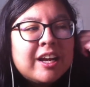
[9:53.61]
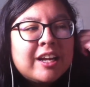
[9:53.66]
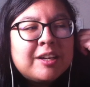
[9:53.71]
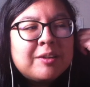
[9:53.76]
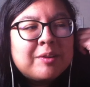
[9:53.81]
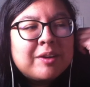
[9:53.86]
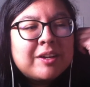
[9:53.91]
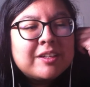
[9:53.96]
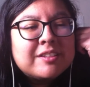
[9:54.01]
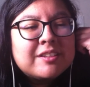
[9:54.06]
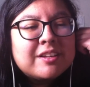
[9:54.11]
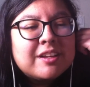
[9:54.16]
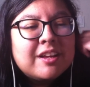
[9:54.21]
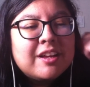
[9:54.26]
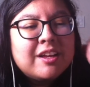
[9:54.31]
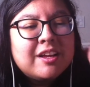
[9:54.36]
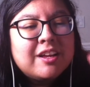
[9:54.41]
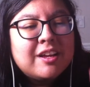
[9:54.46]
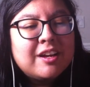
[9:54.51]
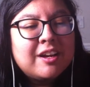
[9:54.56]
Anyways,
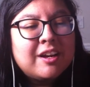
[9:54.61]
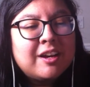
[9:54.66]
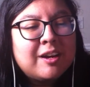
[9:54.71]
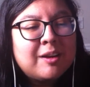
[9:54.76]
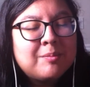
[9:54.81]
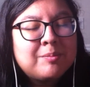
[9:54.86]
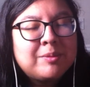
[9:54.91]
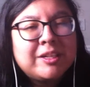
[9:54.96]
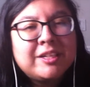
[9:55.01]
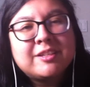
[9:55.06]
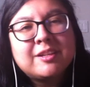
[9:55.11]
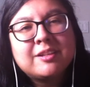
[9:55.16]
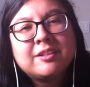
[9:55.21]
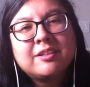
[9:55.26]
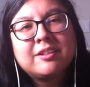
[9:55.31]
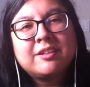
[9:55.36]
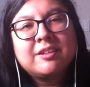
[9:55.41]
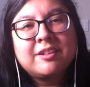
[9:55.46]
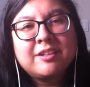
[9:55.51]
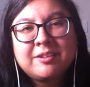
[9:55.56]
please
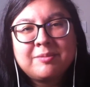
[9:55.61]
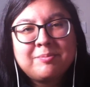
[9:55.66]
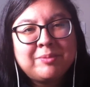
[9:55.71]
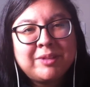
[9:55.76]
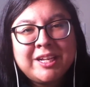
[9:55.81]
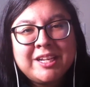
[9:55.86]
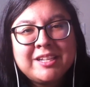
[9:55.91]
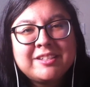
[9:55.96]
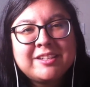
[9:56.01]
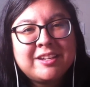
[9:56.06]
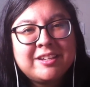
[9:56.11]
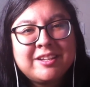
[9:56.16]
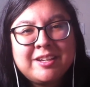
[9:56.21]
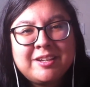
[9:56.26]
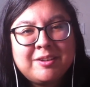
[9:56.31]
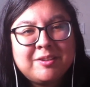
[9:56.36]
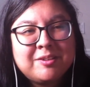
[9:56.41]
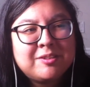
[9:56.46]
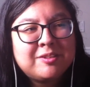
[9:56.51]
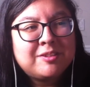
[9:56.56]

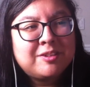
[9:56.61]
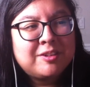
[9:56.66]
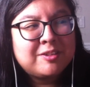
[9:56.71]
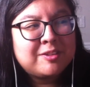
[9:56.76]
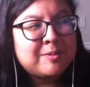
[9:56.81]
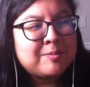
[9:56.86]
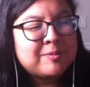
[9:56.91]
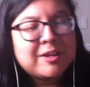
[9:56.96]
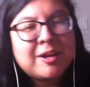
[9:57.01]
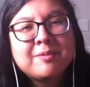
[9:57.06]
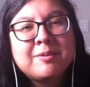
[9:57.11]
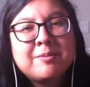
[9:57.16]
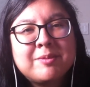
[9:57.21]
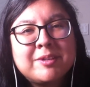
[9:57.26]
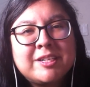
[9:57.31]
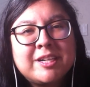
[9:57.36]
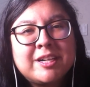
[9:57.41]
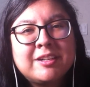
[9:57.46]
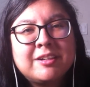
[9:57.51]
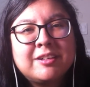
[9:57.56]
continue to subscribe to
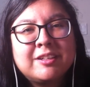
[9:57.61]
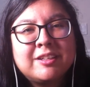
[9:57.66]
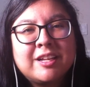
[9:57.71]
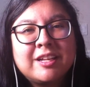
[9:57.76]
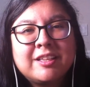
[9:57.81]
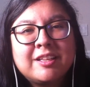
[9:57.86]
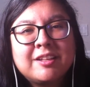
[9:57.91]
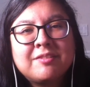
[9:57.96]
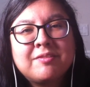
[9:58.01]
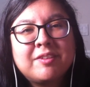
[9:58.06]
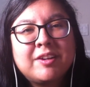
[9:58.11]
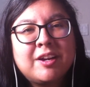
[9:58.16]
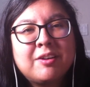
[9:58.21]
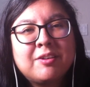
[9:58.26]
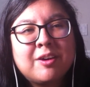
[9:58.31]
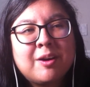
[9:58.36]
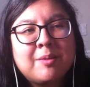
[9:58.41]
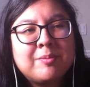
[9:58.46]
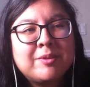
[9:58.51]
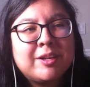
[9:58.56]
my channel, like this
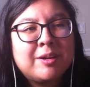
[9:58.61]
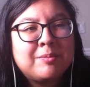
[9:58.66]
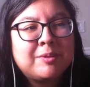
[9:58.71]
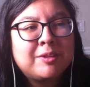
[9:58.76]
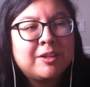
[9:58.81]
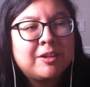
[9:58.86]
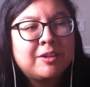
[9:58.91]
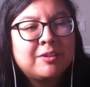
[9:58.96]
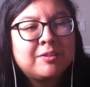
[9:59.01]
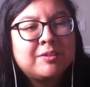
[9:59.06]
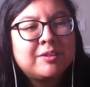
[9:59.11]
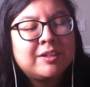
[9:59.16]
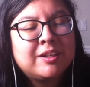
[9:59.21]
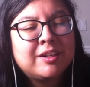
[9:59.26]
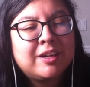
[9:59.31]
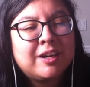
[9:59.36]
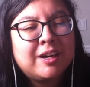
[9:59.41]
video, comment down below.